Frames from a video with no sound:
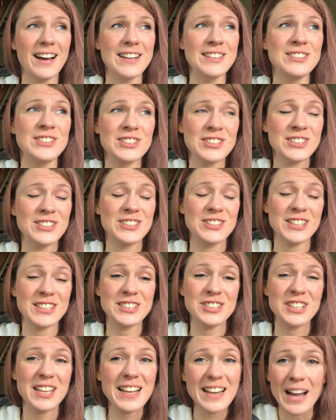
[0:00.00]
and just
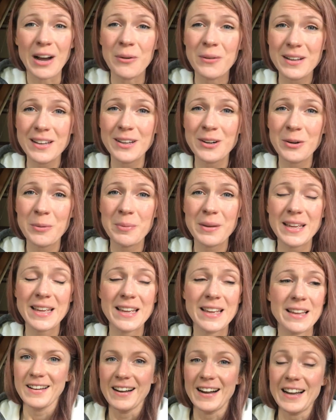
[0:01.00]
chill out a little
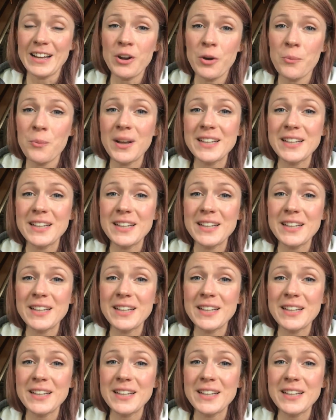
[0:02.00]
bit. And on